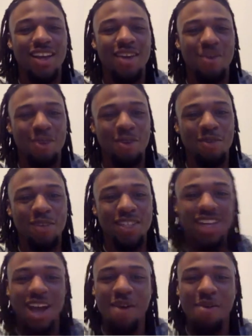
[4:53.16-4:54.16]
one of the
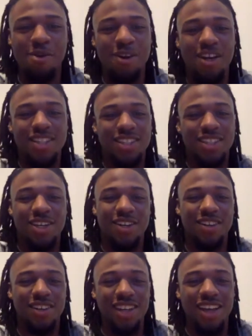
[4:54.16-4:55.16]
biggest Cowboys, you
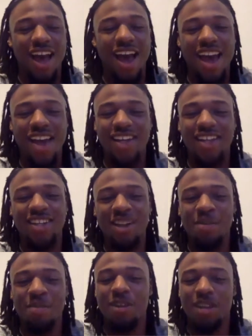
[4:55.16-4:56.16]
know. I had to get the
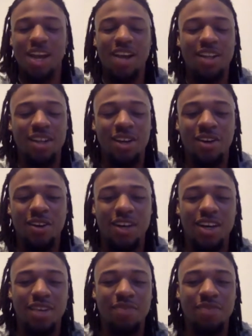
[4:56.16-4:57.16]
number. But now, you know,
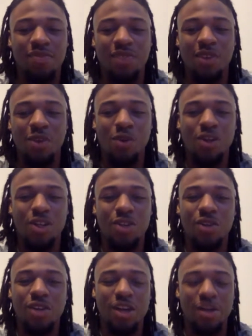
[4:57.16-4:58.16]
uh, one and
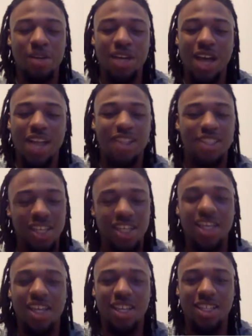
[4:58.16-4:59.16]
three coming to college,
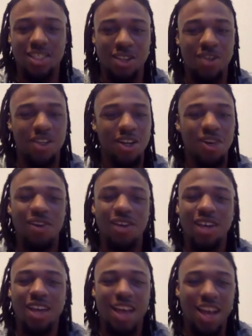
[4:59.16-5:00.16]
couldn't get it. So, you know,
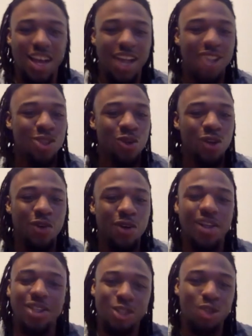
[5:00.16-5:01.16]
I got
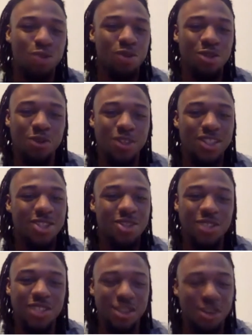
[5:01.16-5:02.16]
21. Two plus one is
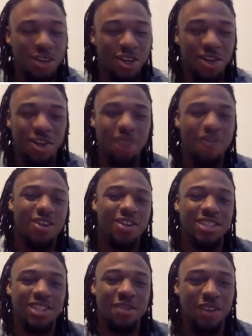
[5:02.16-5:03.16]
three. So, you know, it figured
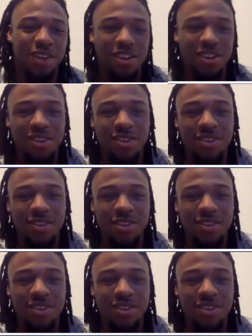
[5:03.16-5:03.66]
itself out.